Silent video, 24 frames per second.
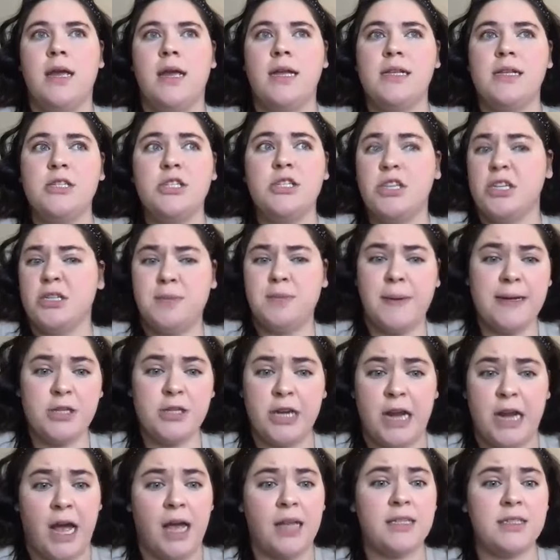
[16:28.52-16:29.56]
It's just been
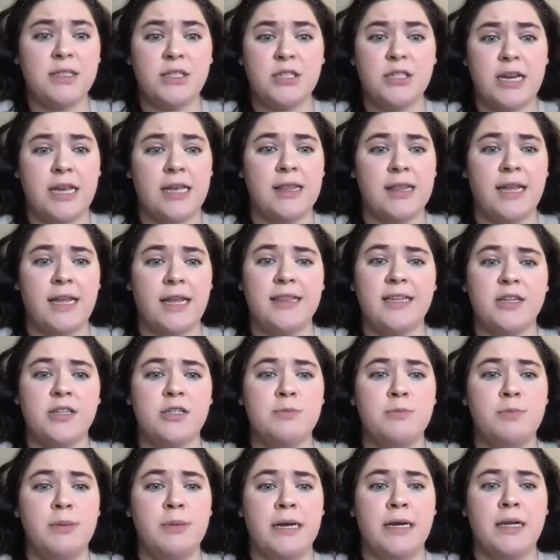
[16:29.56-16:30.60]
challenging. Like
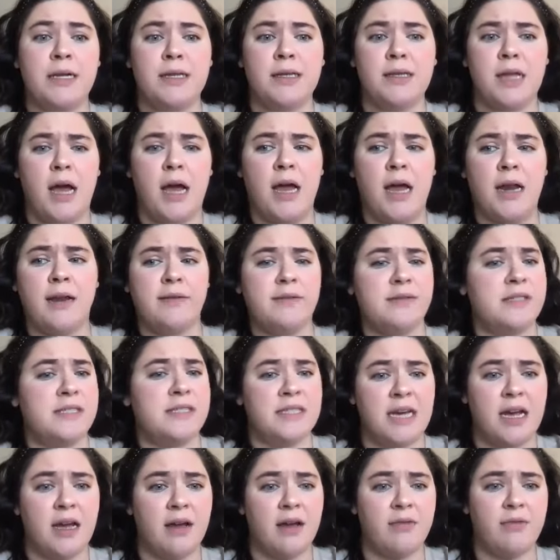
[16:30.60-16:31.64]
there's been a lot of
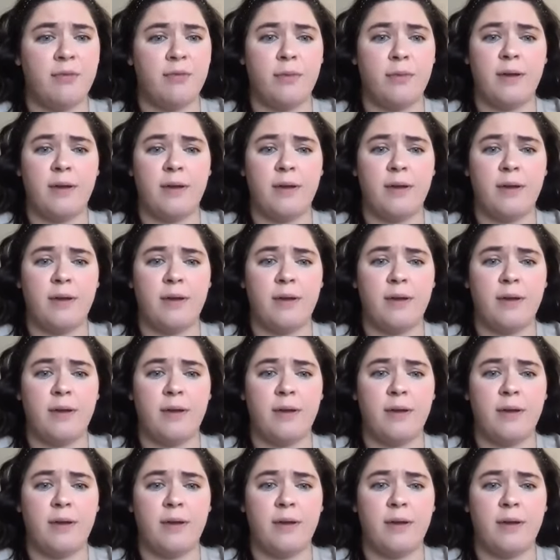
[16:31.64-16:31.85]
stuff.